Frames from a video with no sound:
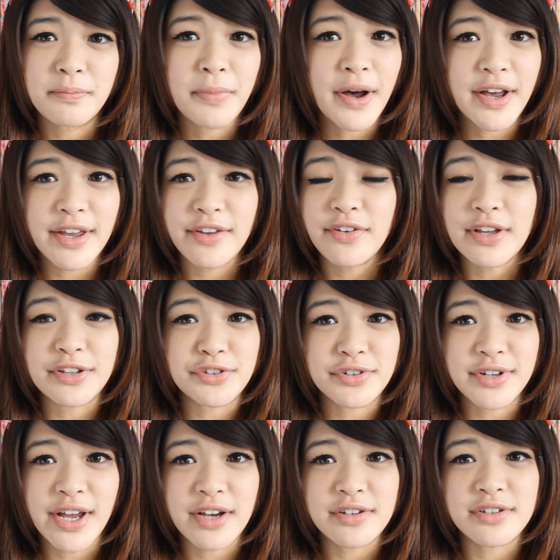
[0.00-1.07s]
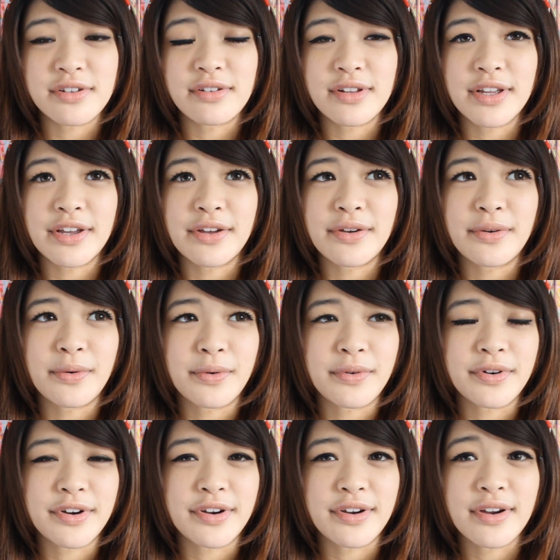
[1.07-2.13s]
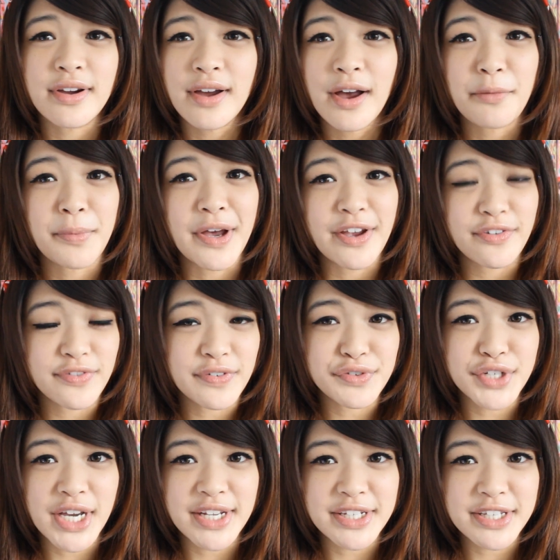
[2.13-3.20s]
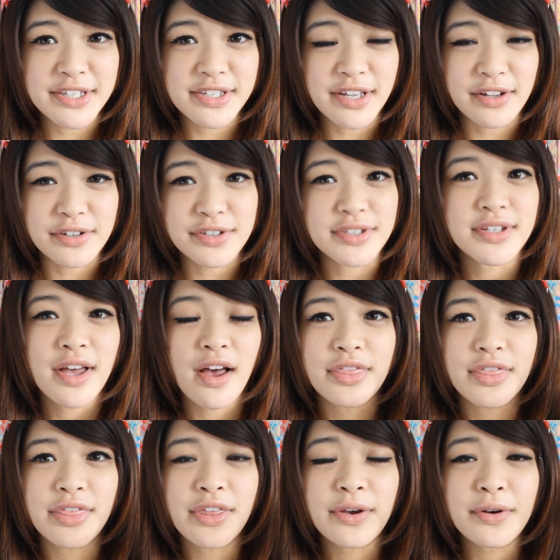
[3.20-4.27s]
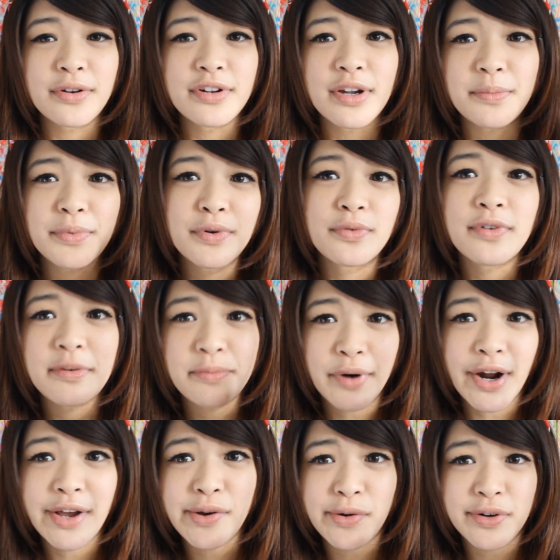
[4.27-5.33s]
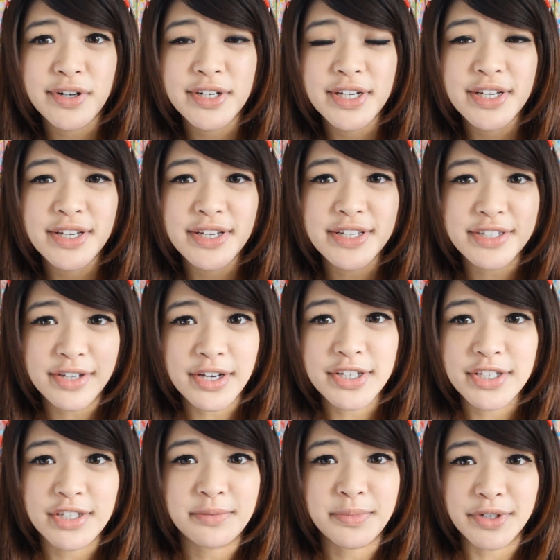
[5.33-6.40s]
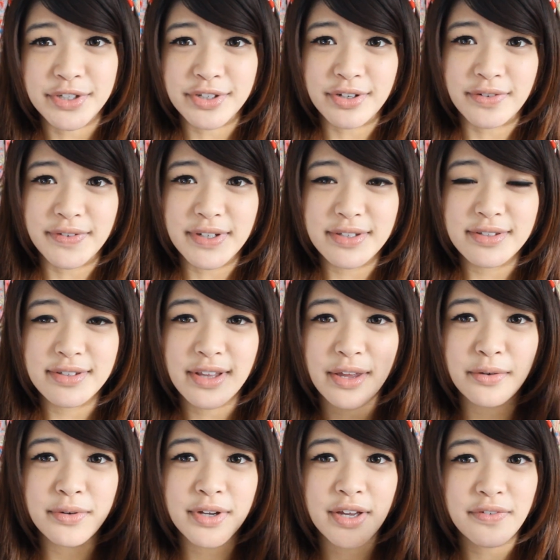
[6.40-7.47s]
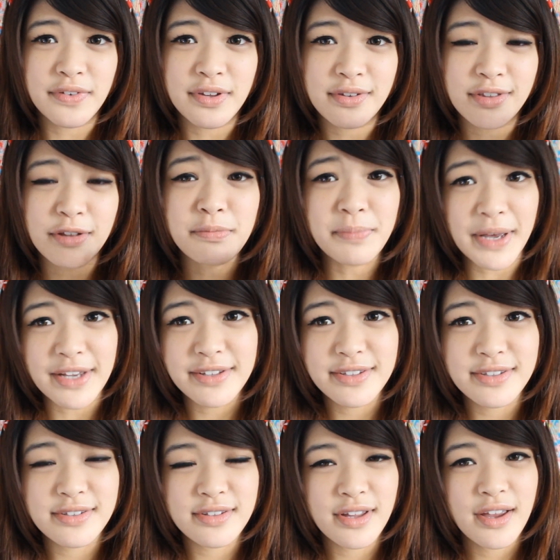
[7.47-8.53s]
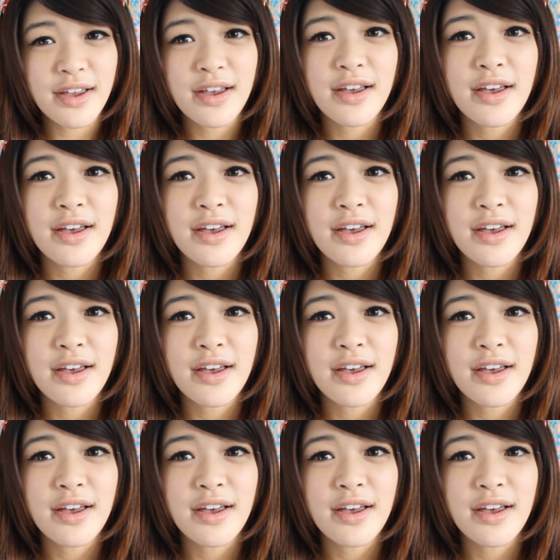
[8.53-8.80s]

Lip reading: buying internationally or buying from Chinese sellers. Their #1 priority is customer service. They will give you the best.